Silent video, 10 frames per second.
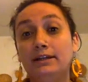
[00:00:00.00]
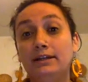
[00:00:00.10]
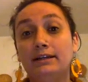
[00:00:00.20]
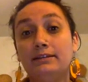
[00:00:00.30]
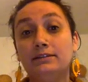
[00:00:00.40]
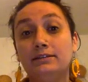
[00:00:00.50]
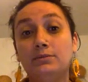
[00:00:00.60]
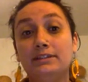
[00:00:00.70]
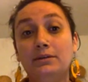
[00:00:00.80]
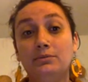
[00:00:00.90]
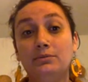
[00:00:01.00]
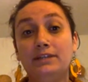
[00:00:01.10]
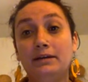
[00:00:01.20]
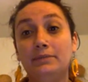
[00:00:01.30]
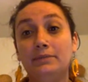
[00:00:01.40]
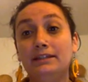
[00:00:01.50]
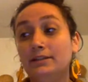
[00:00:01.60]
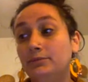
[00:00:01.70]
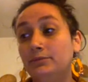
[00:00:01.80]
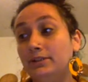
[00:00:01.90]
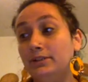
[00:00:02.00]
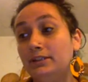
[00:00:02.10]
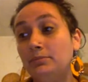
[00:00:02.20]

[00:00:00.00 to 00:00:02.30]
and I think the one that many community